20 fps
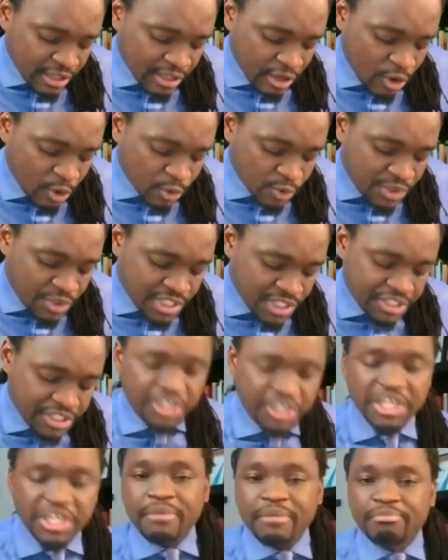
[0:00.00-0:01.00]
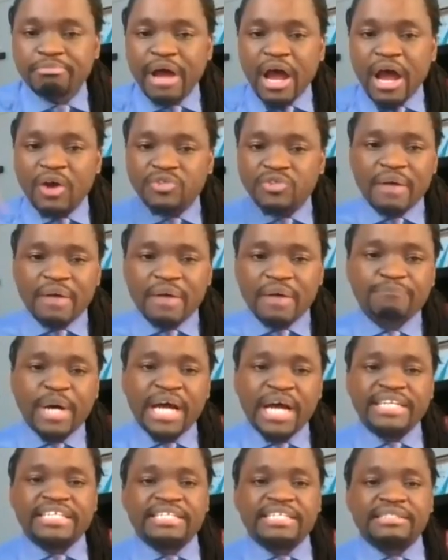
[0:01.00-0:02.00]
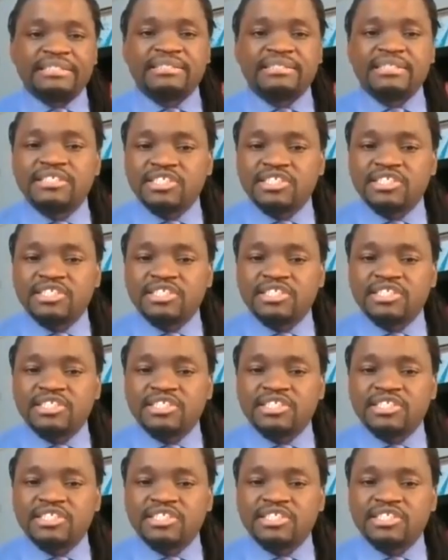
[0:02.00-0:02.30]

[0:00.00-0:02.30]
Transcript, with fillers: whole teaching about abundance,